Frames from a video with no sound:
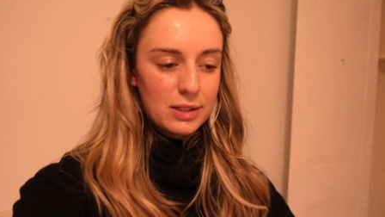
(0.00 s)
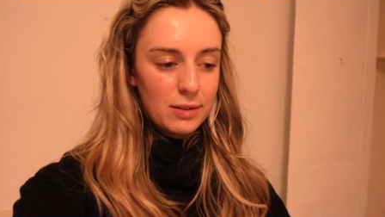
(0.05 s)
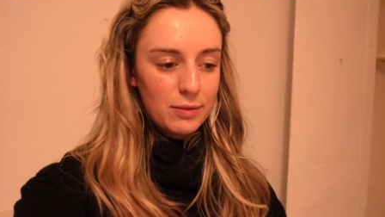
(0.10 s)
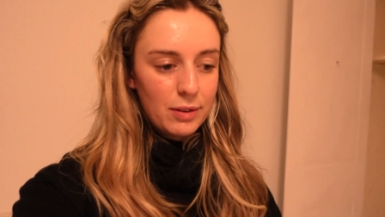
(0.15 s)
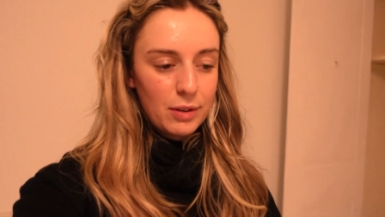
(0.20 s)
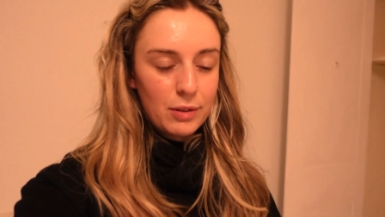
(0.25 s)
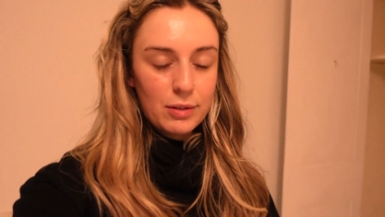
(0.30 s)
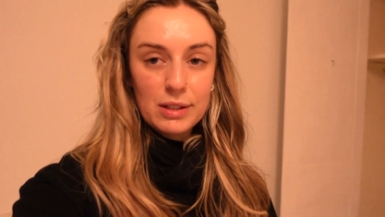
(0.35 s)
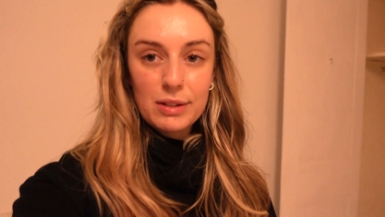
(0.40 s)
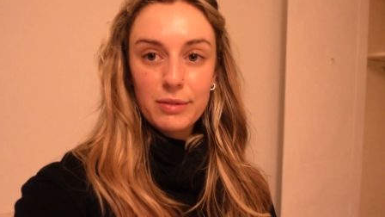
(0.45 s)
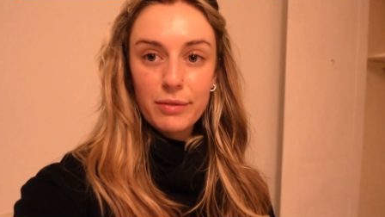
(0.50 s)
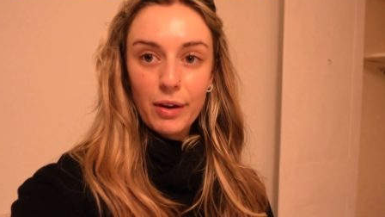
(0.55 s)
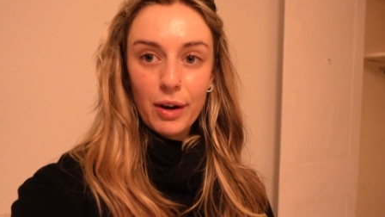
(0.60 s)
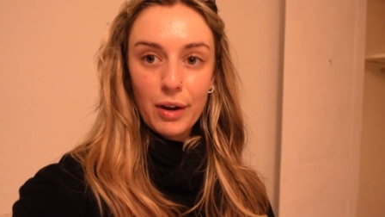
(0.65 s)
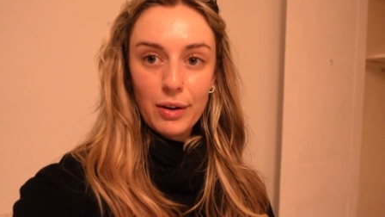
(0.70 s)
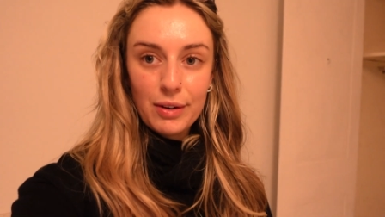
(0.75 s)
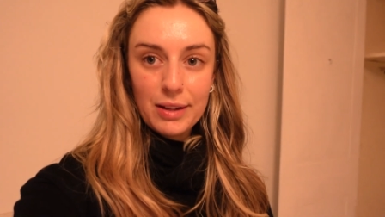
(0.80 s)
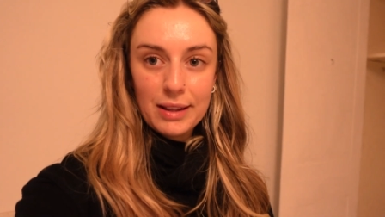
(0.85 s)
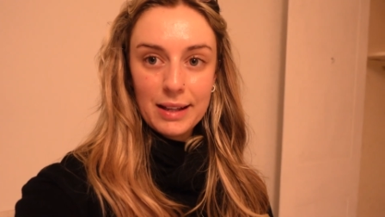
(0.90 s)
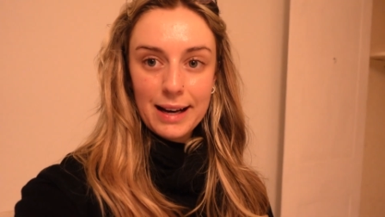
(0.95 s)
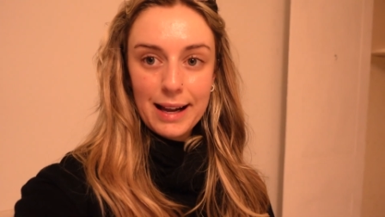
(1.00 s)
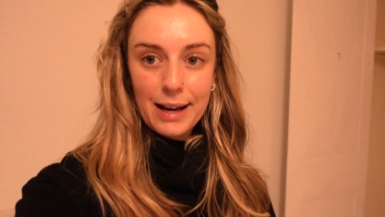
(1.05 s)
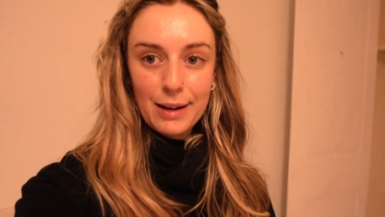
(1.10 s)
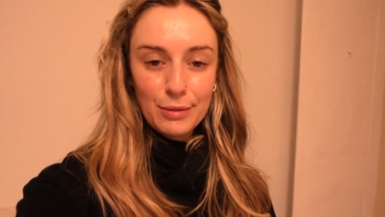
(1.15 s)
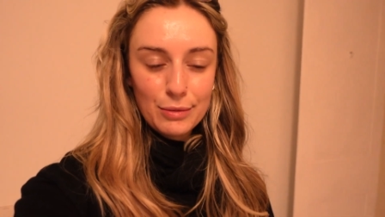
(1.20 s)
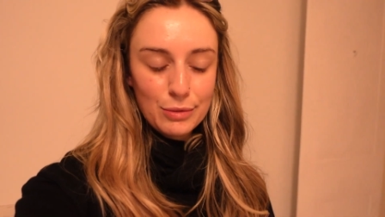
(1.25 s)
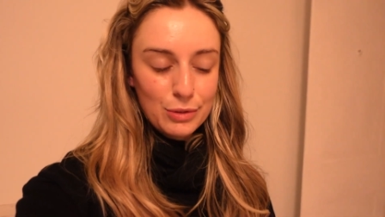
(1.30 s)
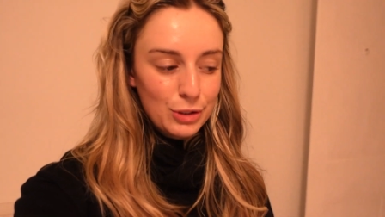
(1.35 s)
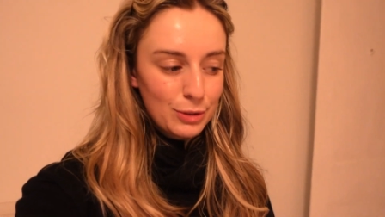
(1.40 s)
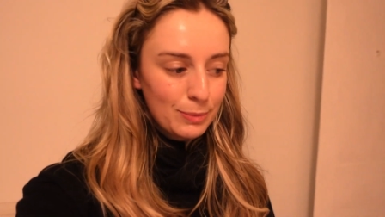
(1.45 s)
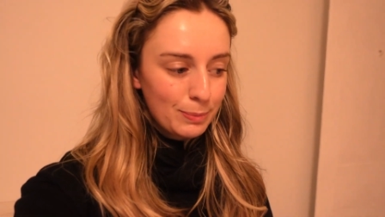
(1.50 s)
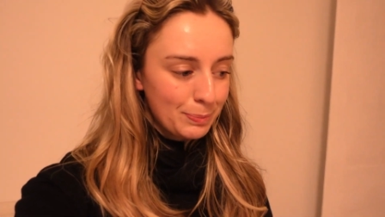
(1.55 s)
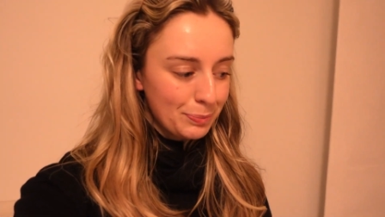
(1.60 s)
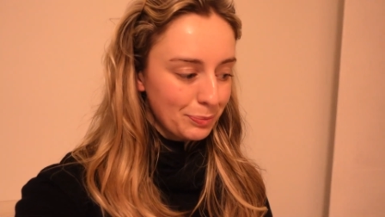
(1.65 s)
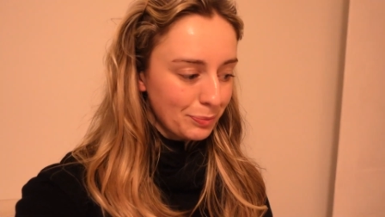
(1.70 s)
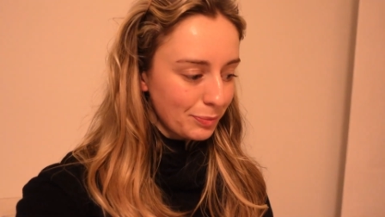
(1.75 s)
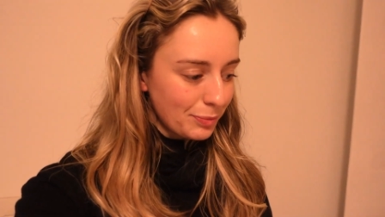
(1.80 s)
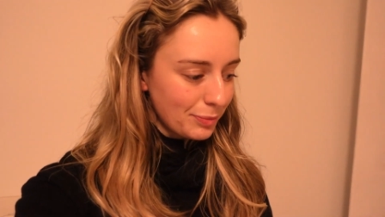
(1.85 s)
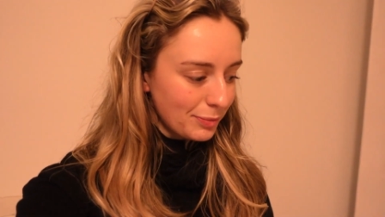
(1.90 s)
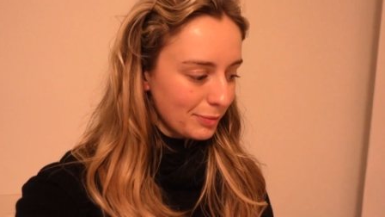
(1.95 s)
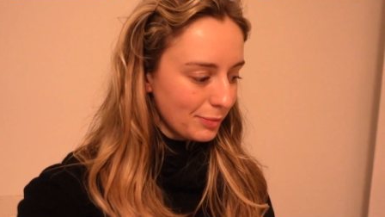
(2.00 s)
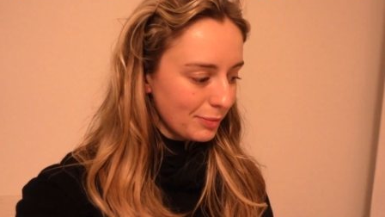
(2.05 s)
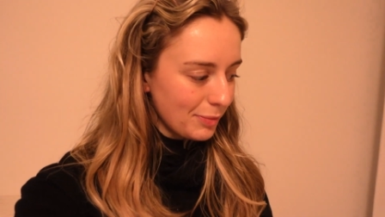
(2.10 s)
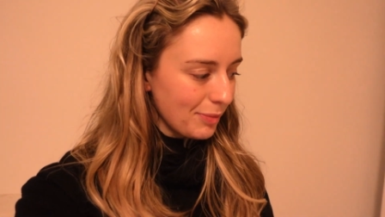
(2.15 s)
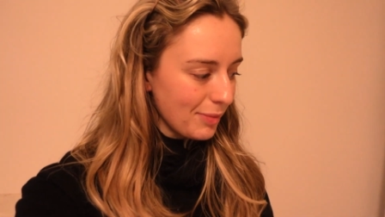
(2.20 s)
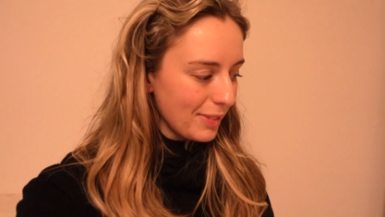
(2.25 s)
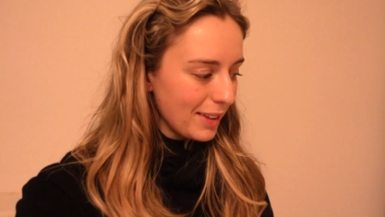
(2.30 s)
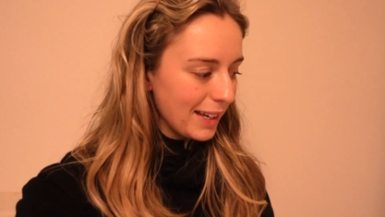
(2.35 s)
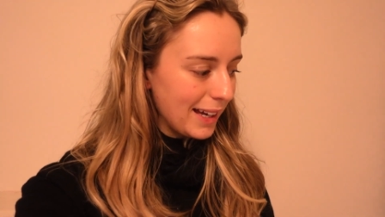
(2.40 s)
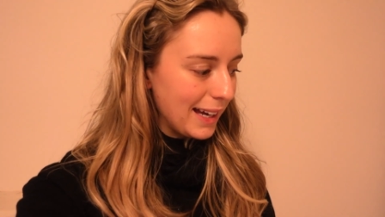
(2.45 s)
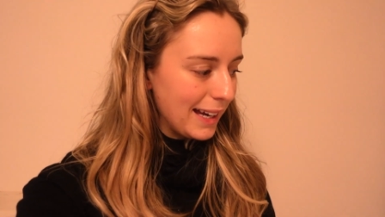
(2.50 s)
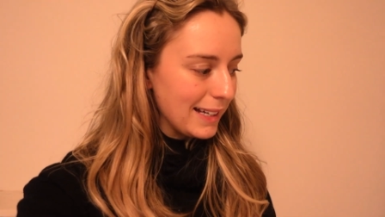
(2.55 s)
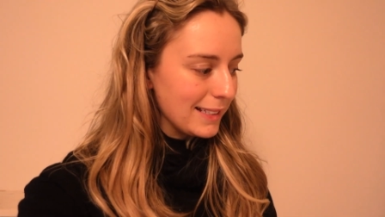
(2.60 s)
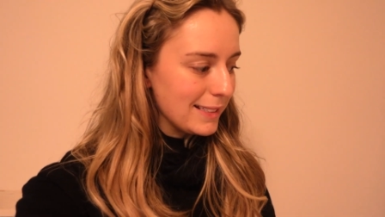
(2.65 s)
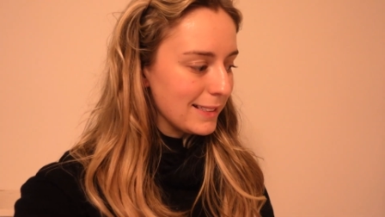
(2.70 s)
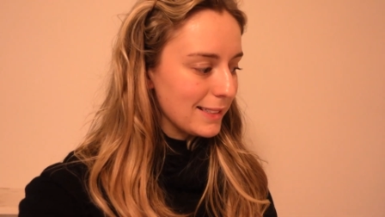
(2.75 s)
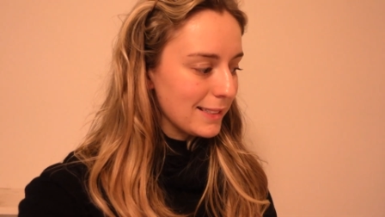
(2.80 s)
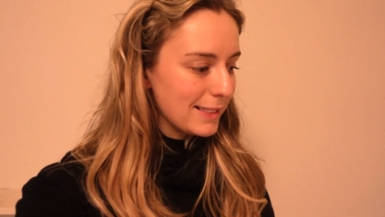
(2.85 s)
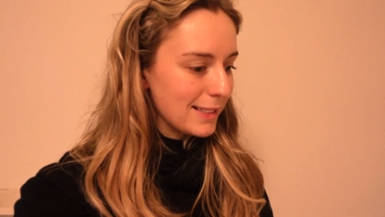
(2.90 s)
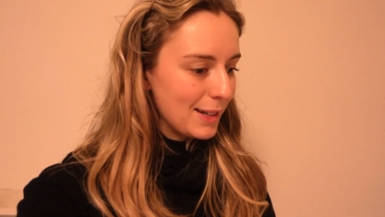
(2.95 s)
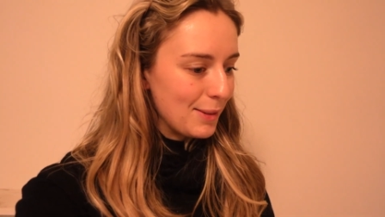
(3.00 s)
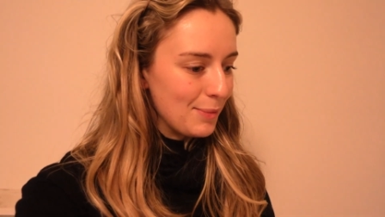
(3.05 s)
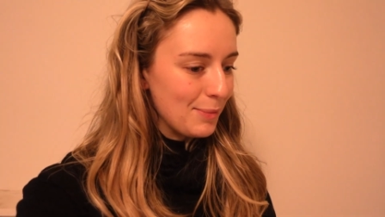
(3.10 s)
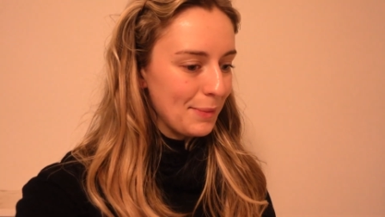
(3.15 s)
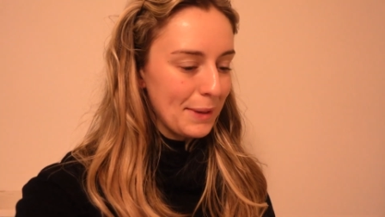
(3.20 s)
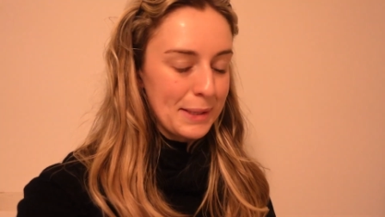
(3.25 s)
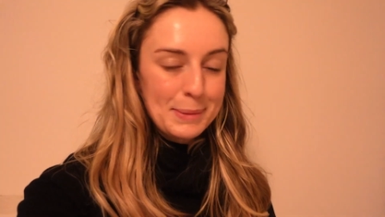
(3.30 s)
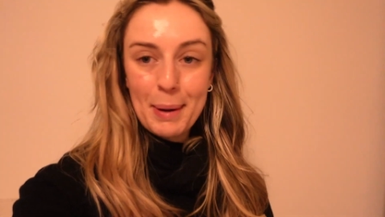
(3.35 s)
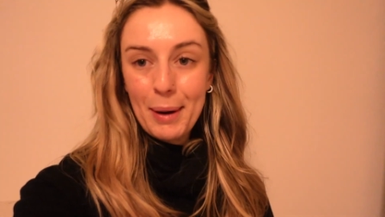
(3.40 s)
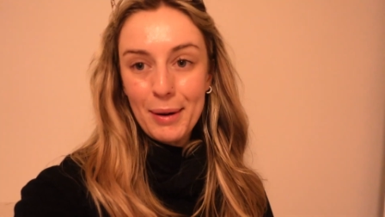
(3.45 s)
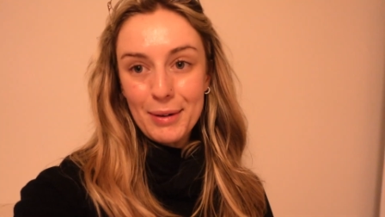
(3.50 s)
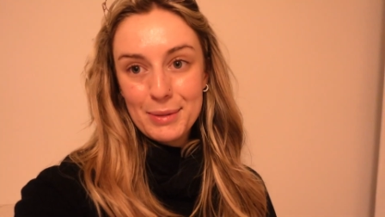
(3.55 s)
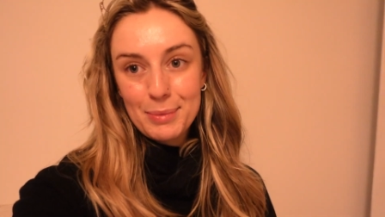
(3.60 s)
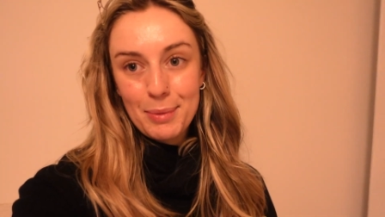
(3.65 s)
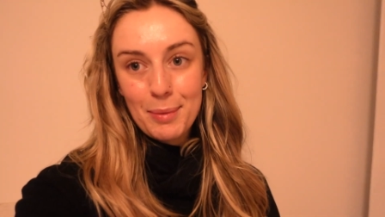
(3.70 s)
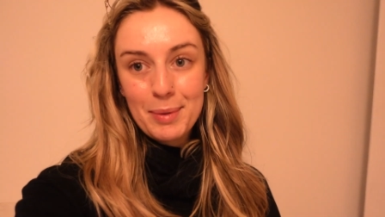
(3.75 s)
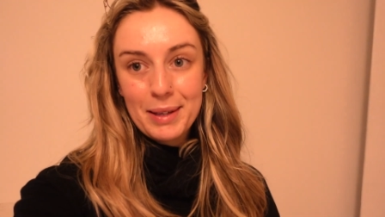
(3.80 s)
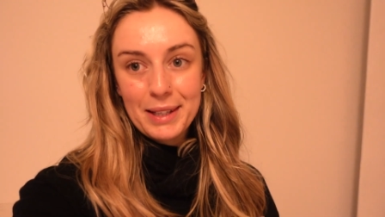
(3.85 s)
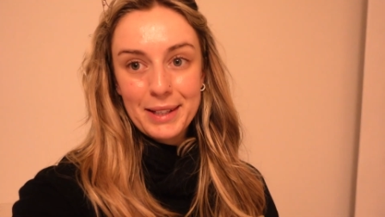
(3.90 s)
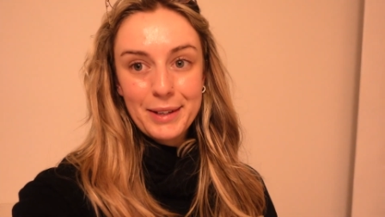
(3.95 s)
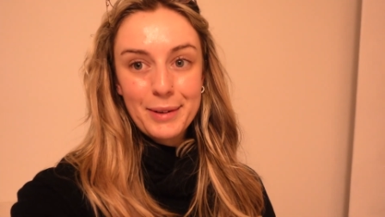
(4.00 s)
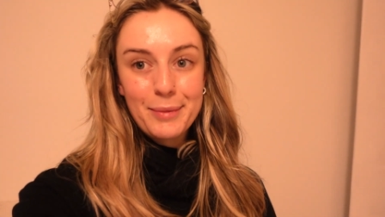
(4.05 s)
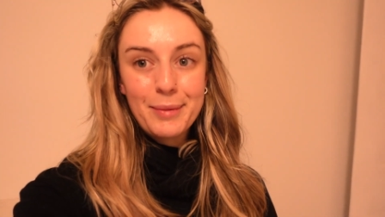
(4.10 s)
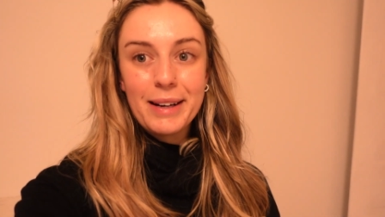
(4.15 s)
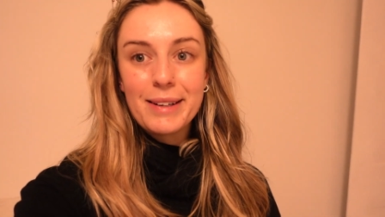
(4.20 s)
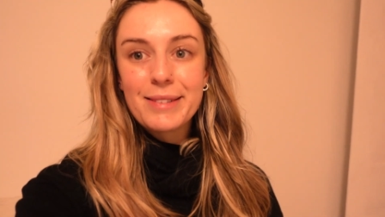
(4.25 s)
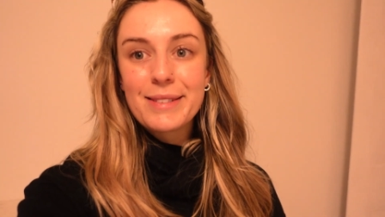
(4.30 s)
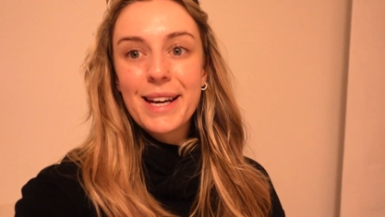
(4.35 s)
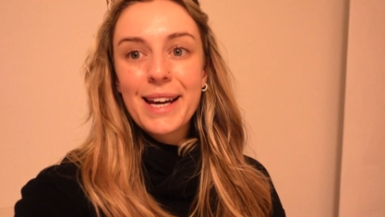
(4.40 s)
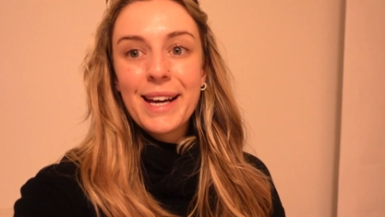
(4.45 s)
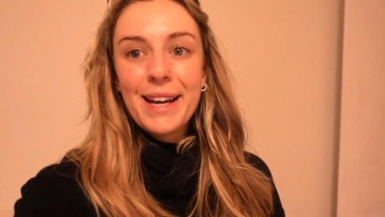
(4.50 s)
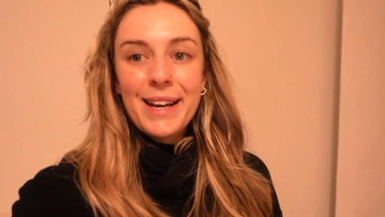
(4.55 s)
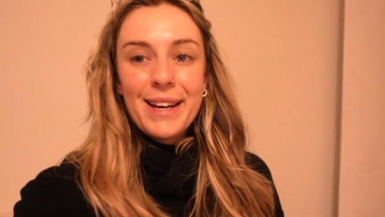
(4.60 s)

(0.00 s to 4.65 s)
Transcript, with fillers: something on his phone in the lounge and um, his parents are probably gonna come around.